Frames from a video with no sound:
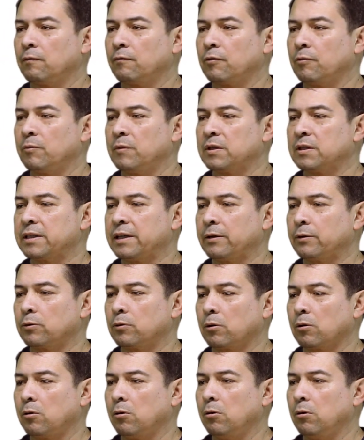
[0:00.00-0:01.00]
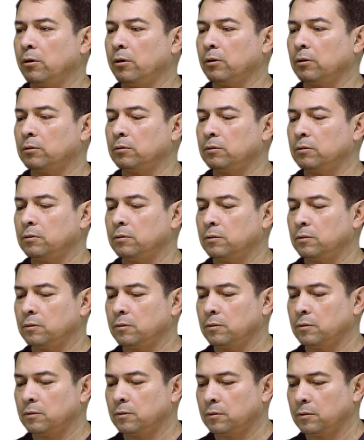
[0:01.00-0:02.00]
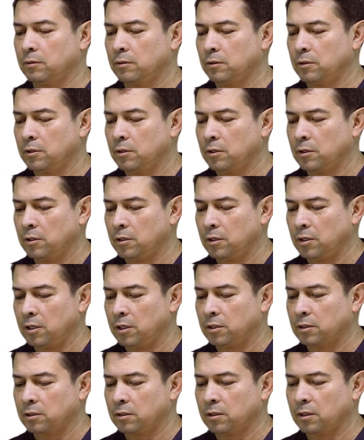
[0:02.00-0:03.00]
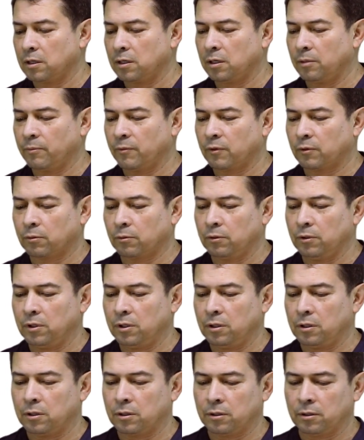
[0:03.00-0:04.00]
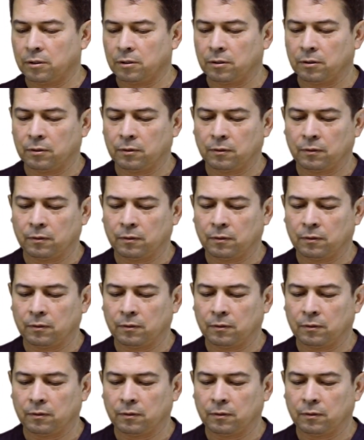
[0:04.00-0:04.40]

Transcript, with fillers: From this outdoor coil, it's going to come through here,